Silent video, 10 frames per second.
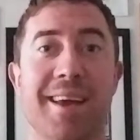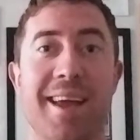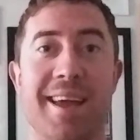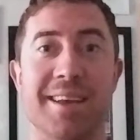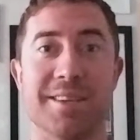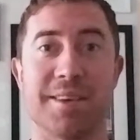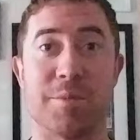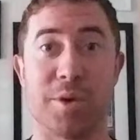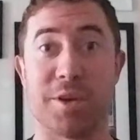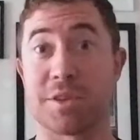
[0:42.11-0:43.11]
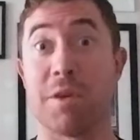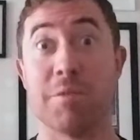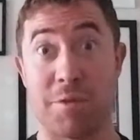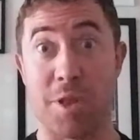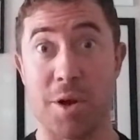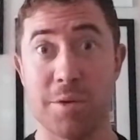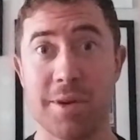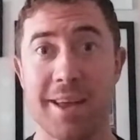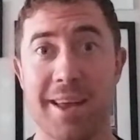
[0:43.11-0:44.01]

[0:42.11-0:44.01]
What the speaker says: and the book is called Flow.